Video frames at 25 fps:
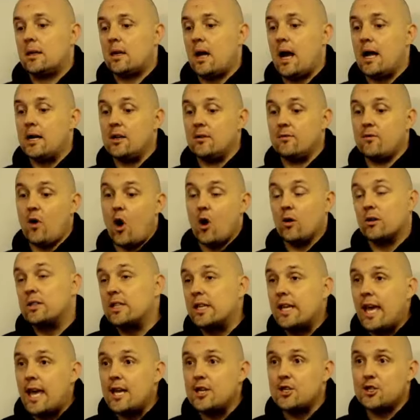kind of
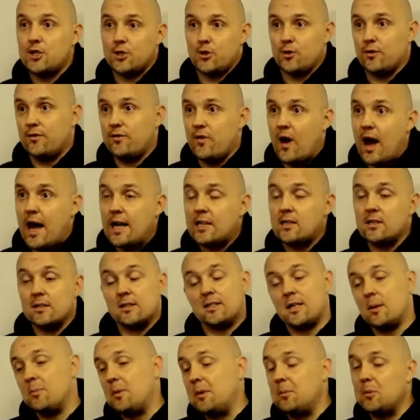altercation or fight, and
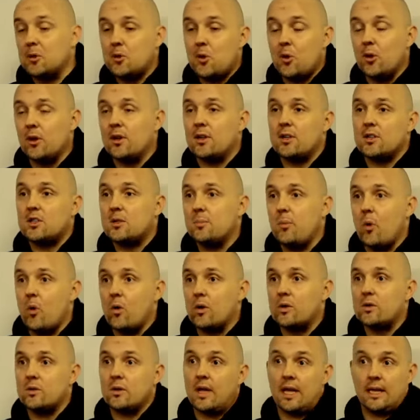some people call it a
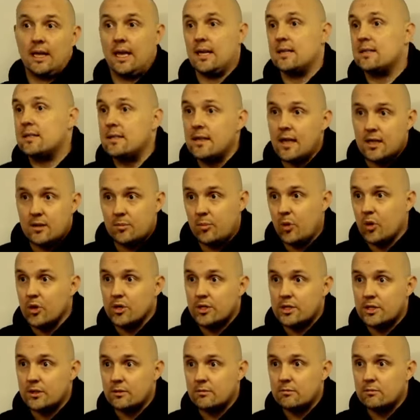sport against another
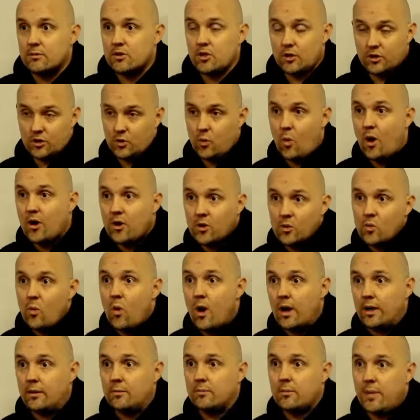person. So it's one on
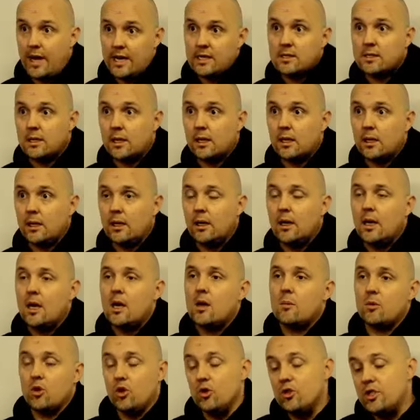one, basically,
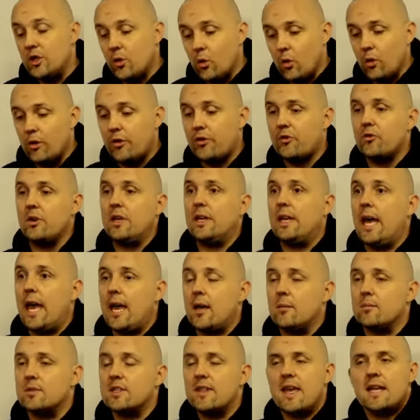using all three
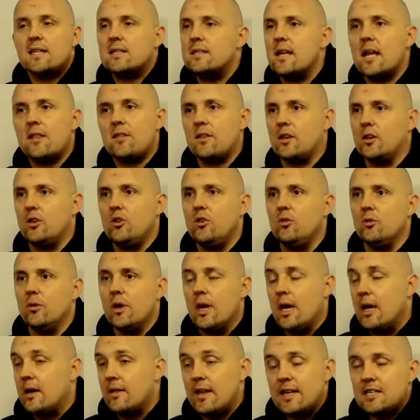games. That's nothing new.
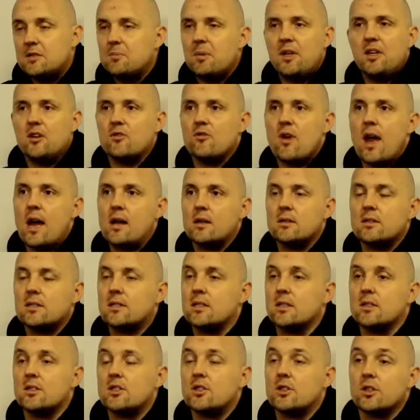That's been around
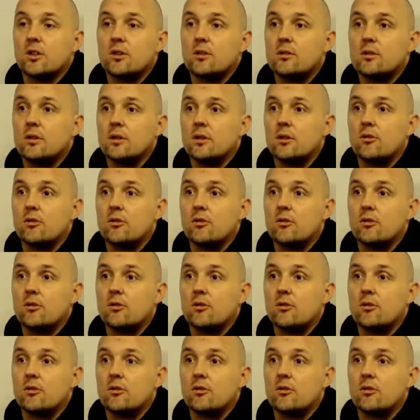since the, the